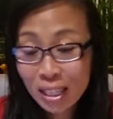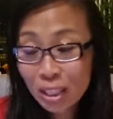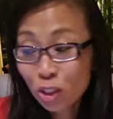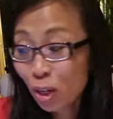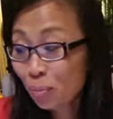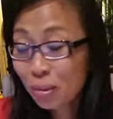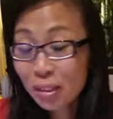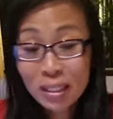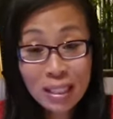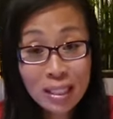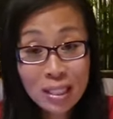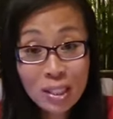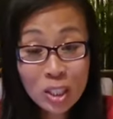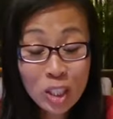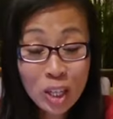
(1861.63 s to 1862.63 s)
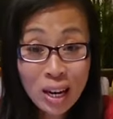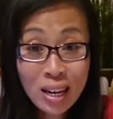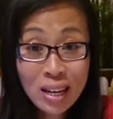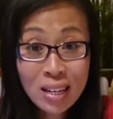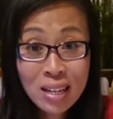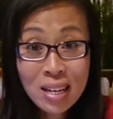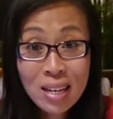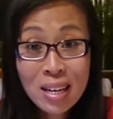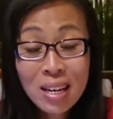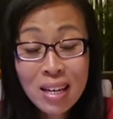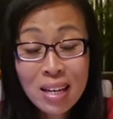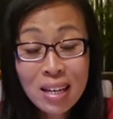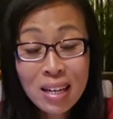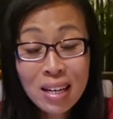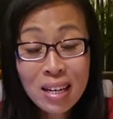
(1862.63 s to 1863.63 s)
I dropped the link in the chat.
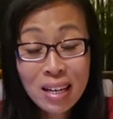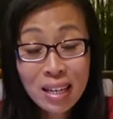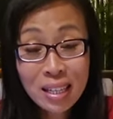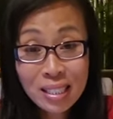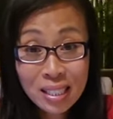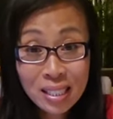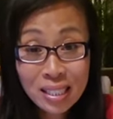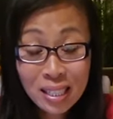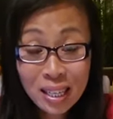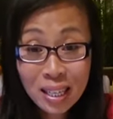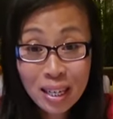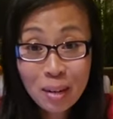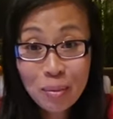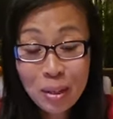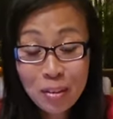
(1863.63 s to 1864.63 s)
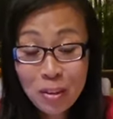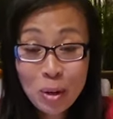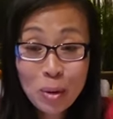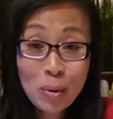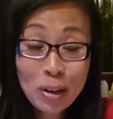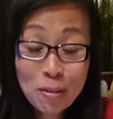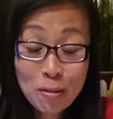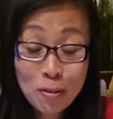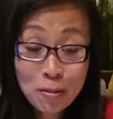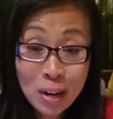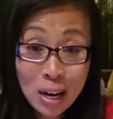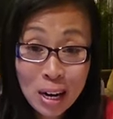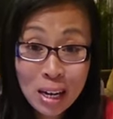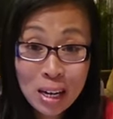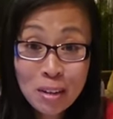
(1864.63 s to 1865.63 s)
And as I said, I'm giving away
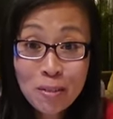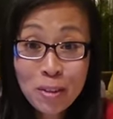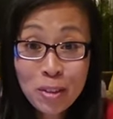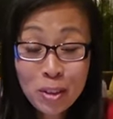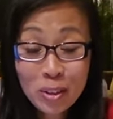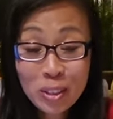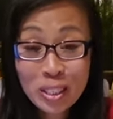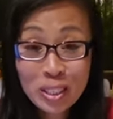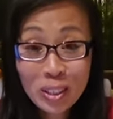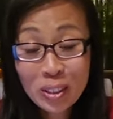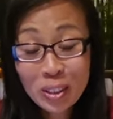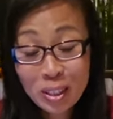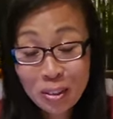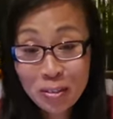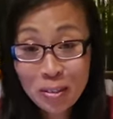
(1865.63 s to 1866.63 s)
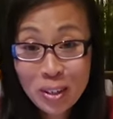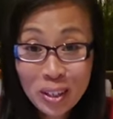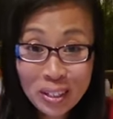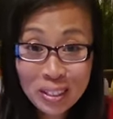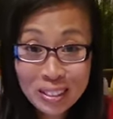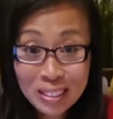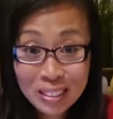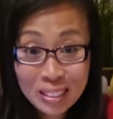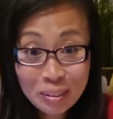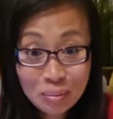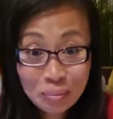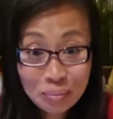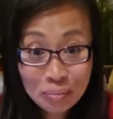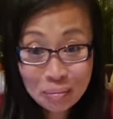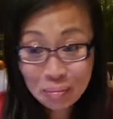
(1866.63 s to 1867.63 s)
5 $30 gift cards.
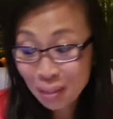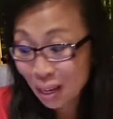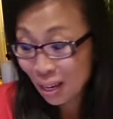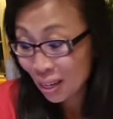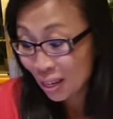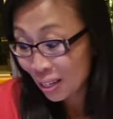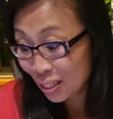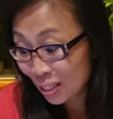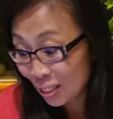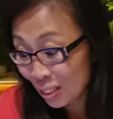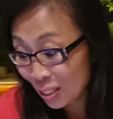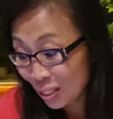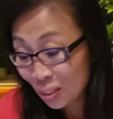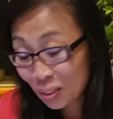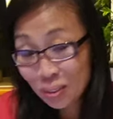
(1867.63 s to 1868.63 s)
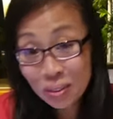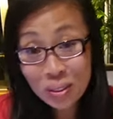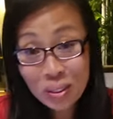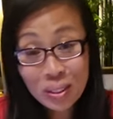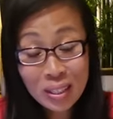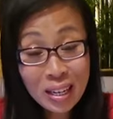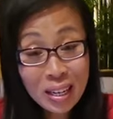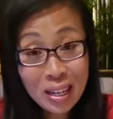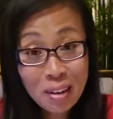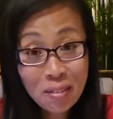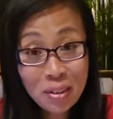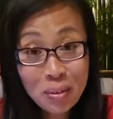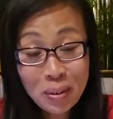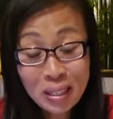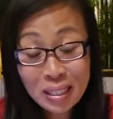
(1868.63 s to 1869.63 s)
So good luck,
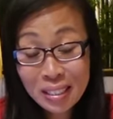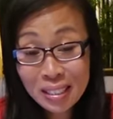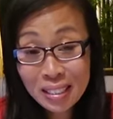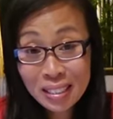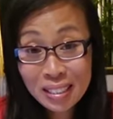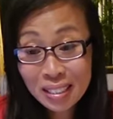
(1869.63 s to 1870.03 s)
everyone.